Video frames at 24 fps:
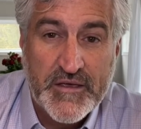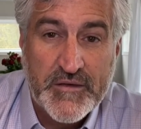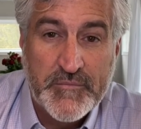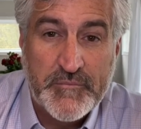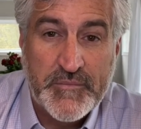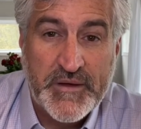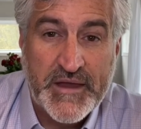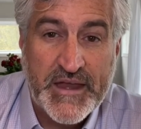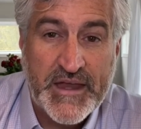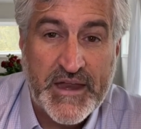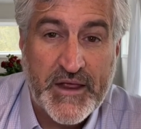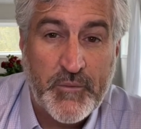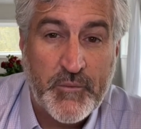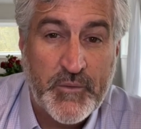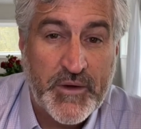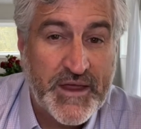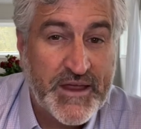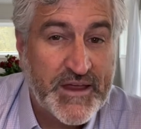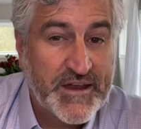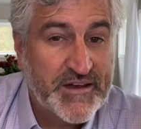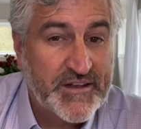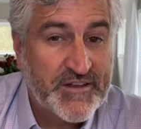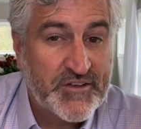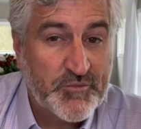meaning we
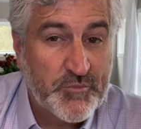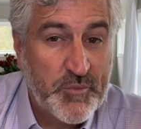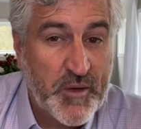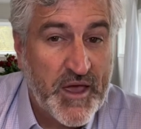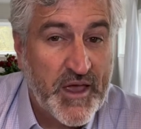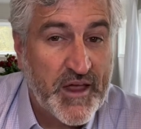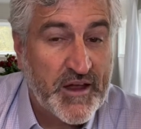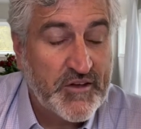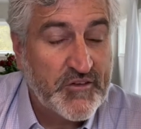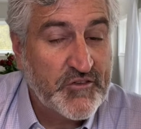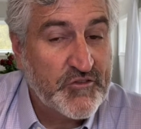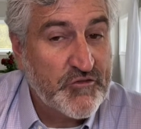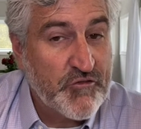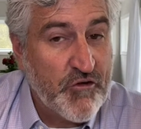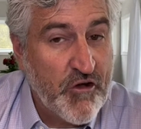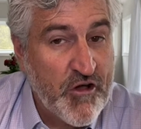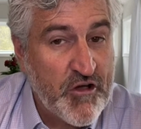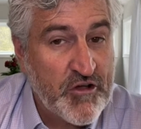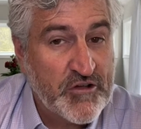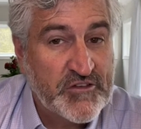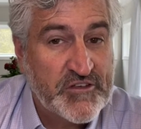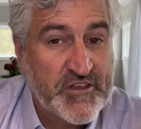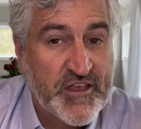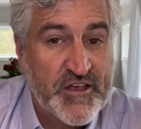can expect
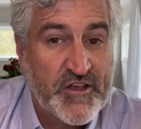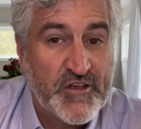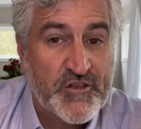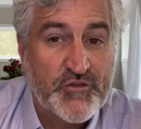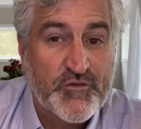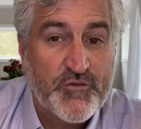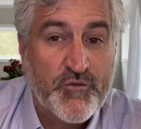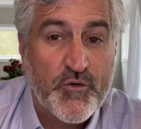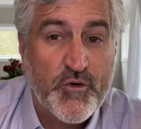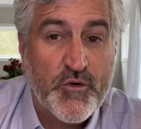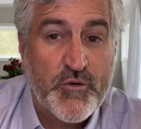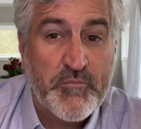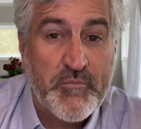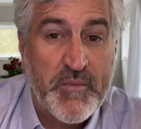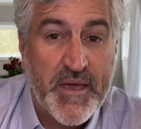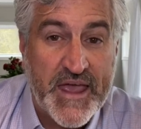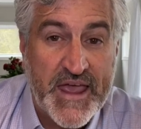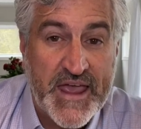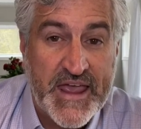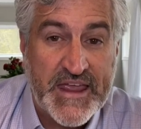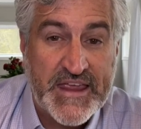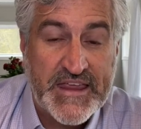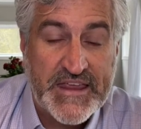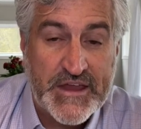strong sales for
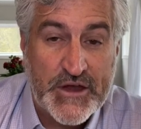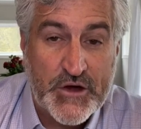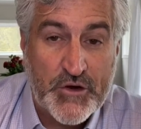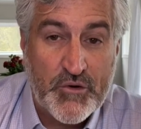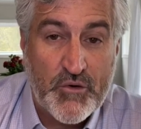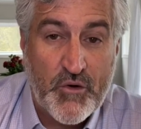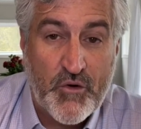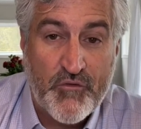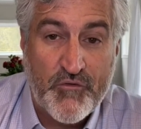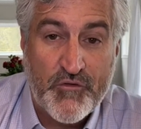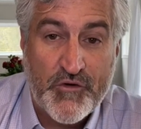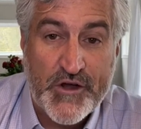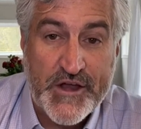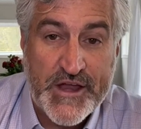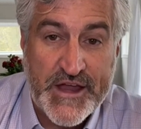May year over